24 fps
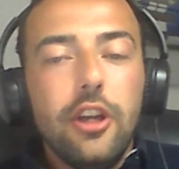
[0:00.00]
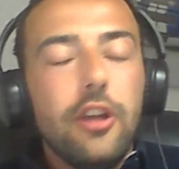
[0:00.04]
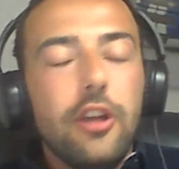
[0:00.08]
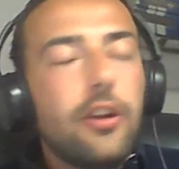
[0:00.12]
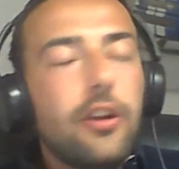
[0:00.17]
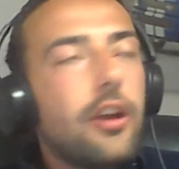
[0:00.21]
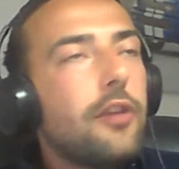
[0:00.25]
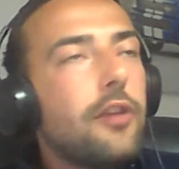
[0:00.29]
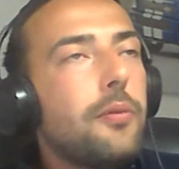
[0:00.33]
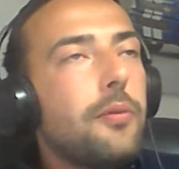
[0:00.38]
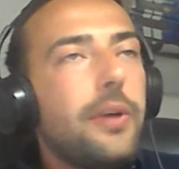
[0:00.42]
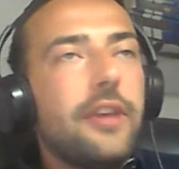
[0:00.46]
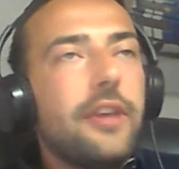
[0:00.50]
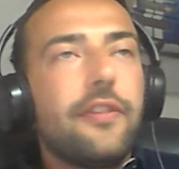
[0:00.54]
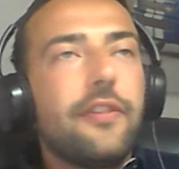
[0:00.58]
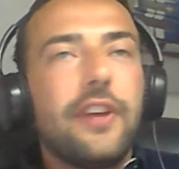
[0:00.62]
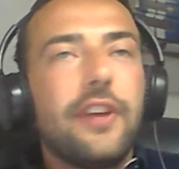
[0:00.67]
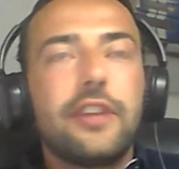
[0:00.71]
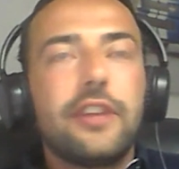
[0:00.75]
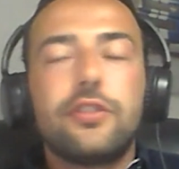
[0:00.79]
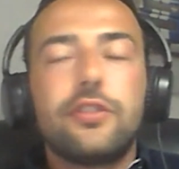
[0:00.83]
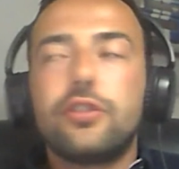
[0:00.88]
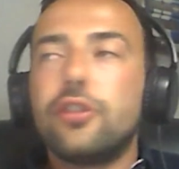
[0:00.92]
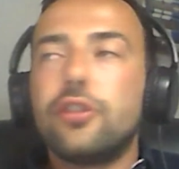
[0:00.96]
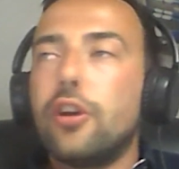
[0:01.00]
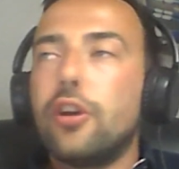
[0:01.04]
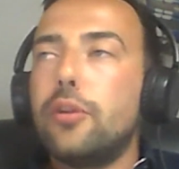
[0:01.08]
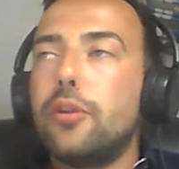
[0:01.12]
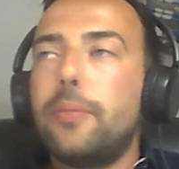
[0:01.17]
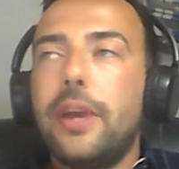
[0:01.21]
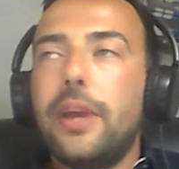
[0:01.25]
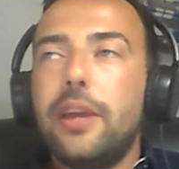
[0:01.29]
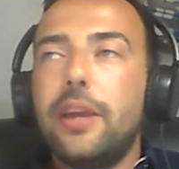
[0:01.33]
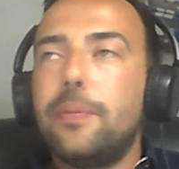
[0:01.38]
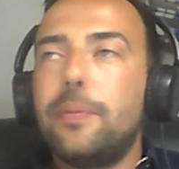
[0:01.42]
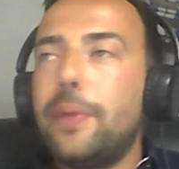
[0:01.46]
We have had
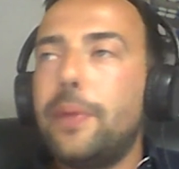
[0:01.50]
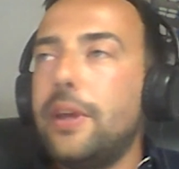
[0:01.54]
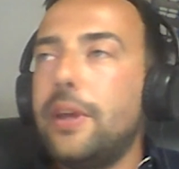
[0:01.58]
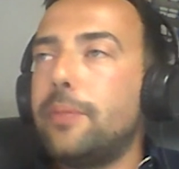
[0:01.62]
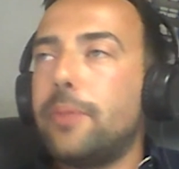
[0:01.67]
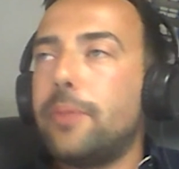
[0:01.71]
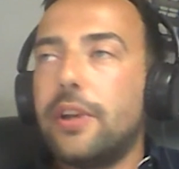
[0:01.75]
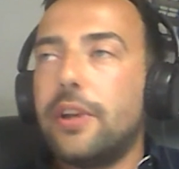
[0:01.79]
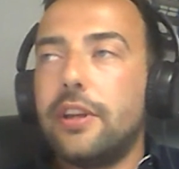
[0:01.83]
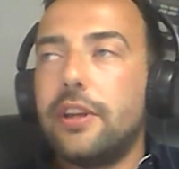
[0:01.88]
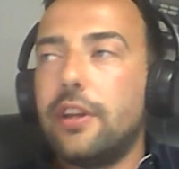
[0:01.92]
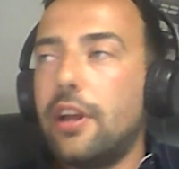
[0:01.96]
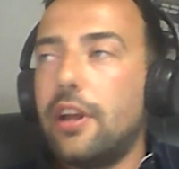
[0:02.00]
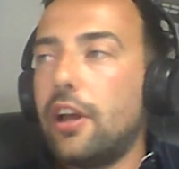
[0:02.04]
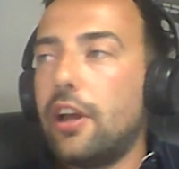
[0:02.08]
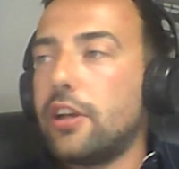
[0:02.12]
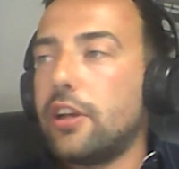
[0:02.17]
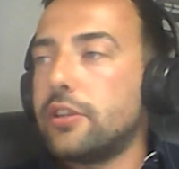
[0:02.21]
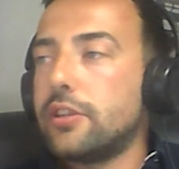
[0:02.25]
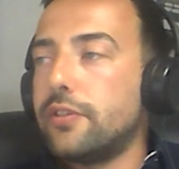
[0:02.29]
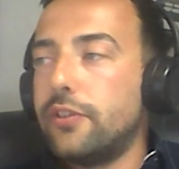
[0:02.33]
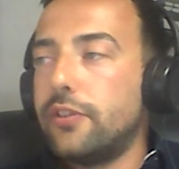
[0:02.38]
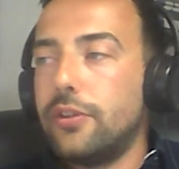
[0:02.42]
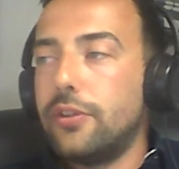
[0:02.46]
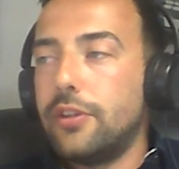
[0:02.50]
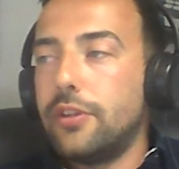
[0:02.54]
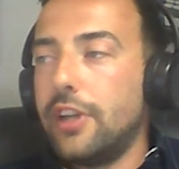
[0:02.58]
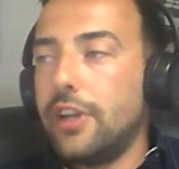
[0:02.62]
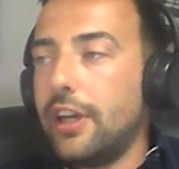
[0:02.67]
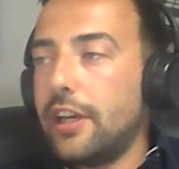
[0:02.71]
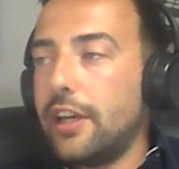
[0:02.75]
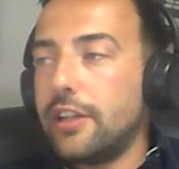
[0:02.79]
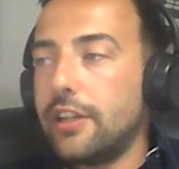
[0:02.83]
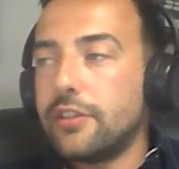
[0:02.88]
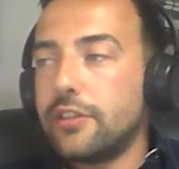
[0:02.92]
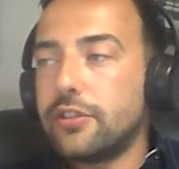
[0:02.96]
so many people in the last few
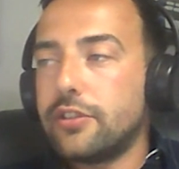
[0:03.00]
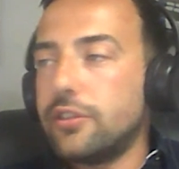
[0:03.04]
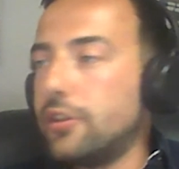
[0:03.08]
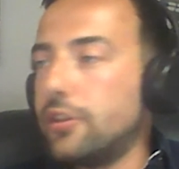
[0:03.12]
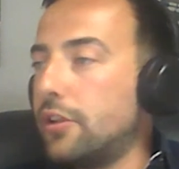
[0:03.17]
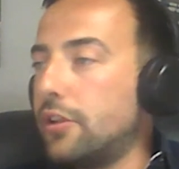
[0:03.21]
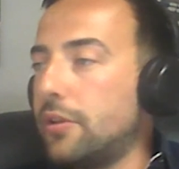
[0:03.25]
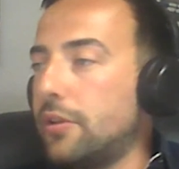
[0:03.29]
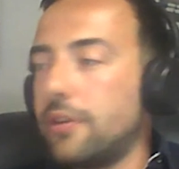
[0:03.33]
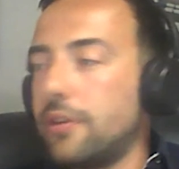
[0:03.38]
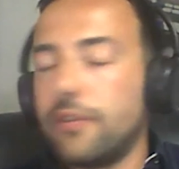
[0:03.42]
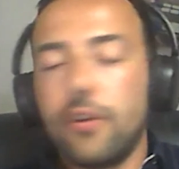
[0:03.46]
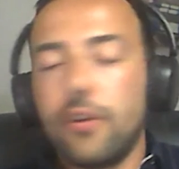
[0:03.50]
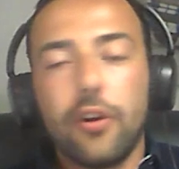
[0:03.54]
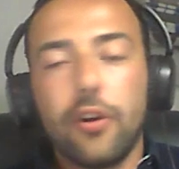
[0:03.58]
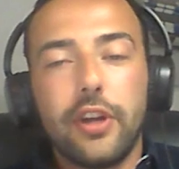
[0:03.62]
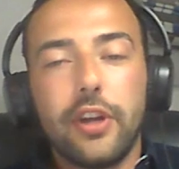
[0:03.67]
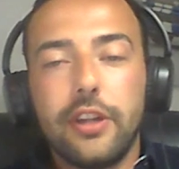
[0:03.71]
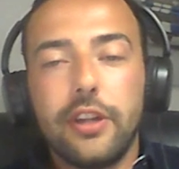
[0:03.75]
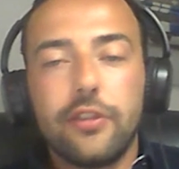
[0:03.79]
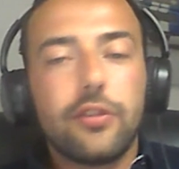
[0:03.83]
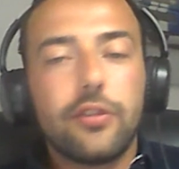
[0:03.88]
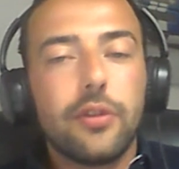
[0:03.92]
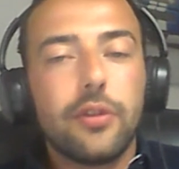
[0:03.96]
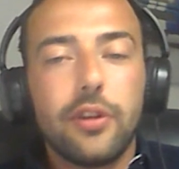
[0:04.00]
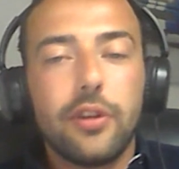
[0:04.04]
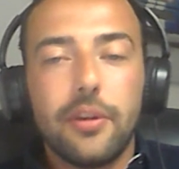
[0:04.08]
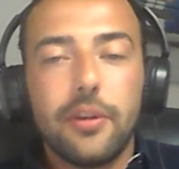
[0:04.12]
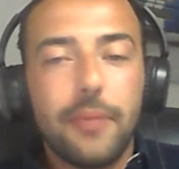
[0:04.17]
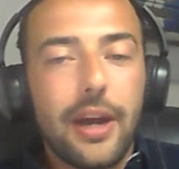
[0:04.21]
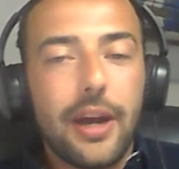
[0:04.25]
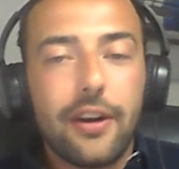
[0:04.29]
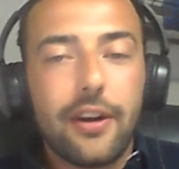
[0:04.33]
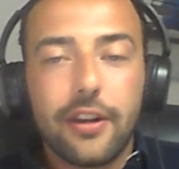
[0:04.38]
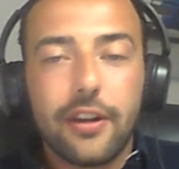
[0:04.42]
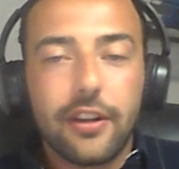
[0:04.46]
years who have gone into an
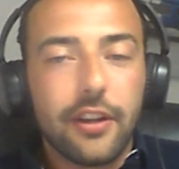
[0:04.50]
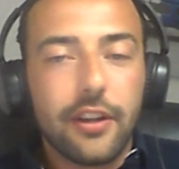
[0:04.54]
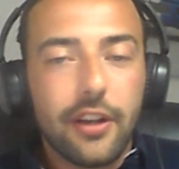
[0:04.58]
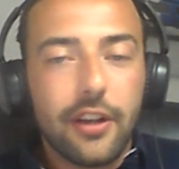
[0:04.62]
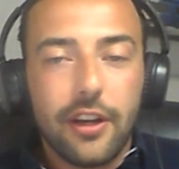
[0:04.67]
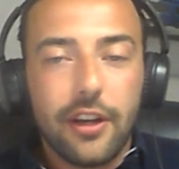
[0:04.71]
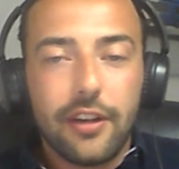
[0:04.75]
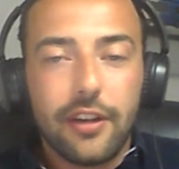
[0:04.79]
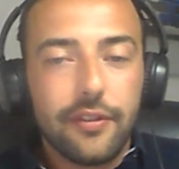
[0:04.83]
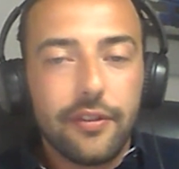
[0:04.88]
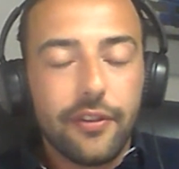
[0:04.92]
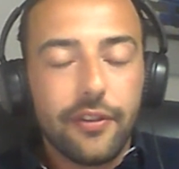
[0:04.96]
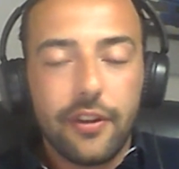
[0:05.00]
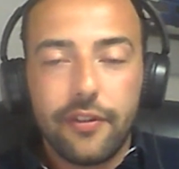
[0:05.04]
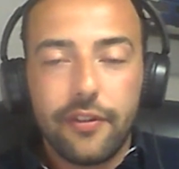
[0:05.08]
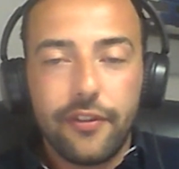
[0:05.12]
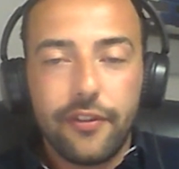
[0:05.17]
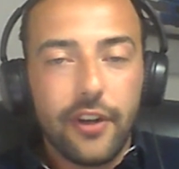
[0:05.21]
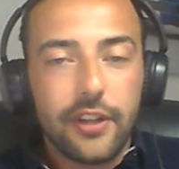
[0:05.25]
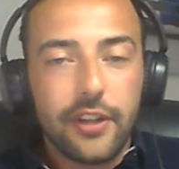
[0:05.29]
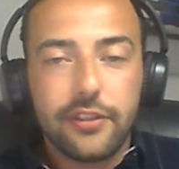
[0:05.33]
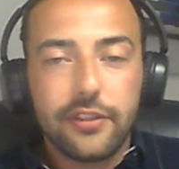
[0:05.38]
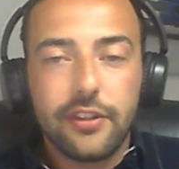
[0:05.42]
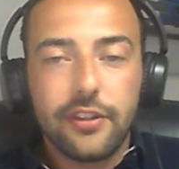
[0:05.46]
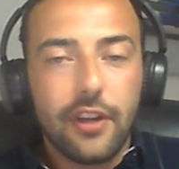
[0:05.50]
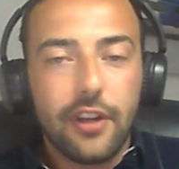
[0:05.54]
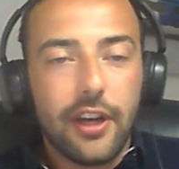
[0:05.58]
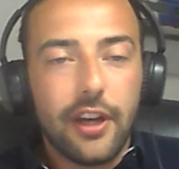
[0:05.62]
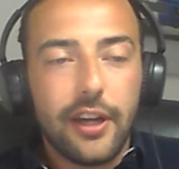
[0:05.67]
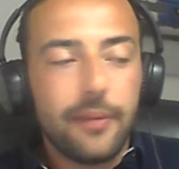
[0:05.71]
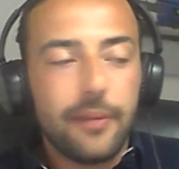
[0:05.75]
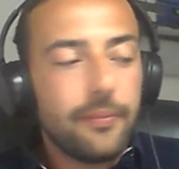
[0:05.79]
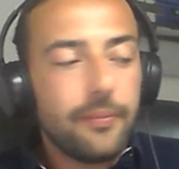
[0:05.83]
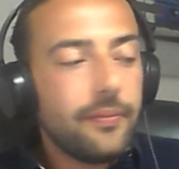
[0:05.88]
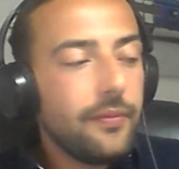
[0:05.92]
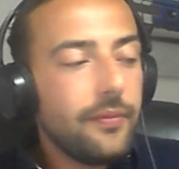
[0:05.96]
American car for the first
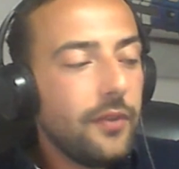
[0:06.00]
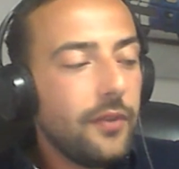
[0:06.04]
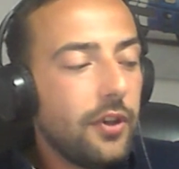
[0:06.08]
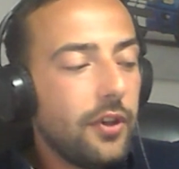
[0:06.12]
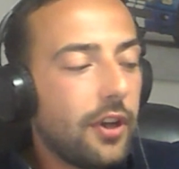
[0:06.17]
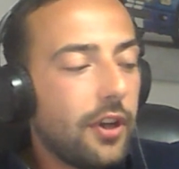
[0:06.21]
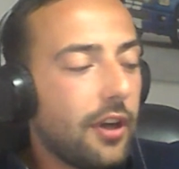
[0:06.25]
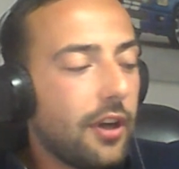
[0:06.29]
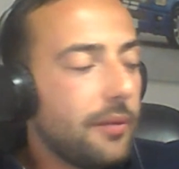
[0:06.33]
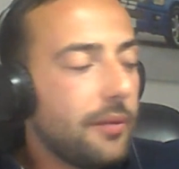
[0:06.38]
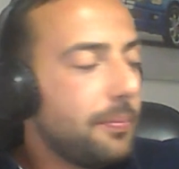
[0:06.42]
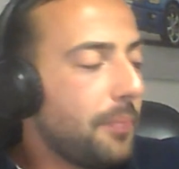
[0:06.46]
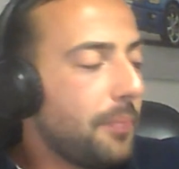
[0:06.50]
time,